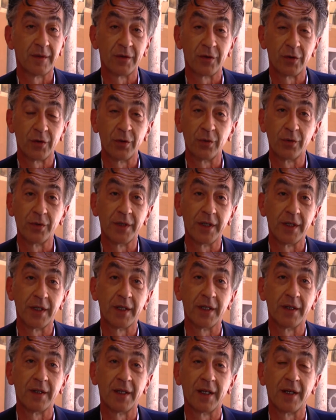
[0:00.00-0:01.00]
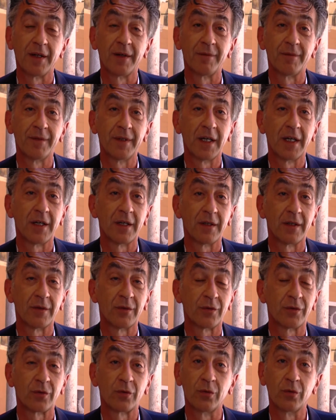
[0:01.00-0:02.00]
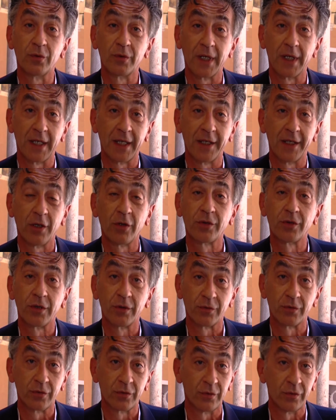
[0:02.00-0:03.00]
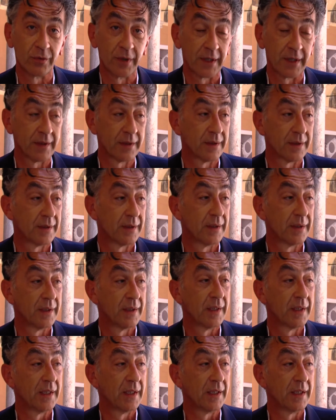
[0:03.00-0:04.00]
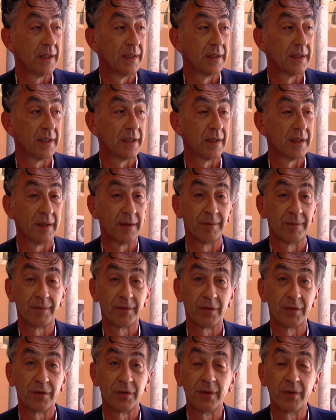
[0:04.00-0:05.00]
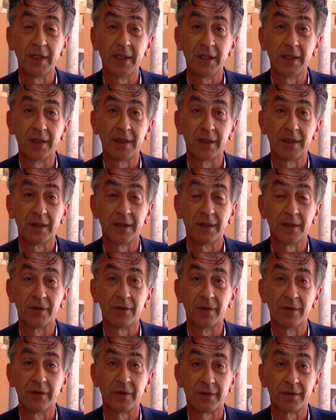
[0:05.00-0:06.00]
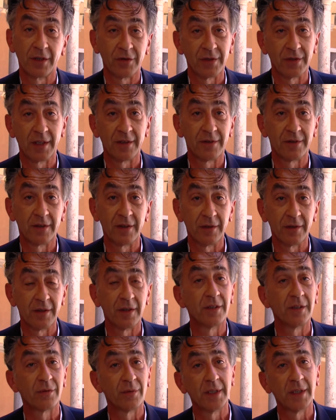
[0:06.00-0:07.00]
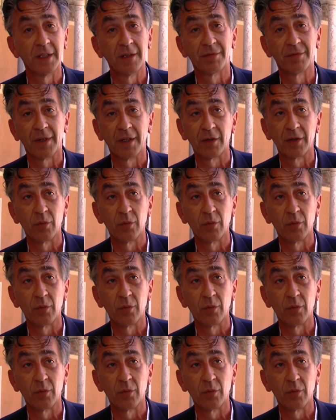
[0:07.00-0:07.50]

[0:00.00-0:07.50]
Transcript: through the La Via Oscura, La Notte Oscura, in suggested in three different